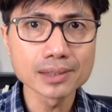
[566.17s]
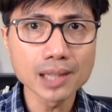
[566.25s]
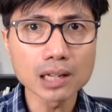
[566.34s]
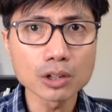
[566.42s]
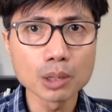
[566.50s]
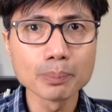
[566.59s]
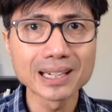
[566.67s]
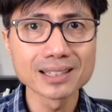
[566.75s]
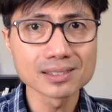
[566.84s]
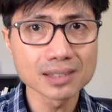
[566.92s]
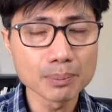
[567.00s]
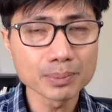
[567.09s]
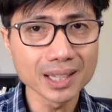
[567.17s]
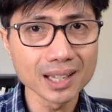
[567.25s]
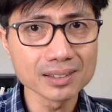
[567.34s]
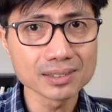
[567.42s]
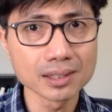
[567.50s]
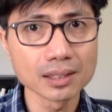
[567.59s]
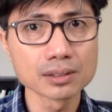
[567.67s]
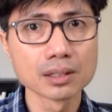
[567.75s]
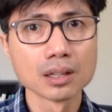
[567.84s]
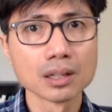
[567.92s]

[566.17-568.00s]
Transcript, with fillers: not all, but in some cases,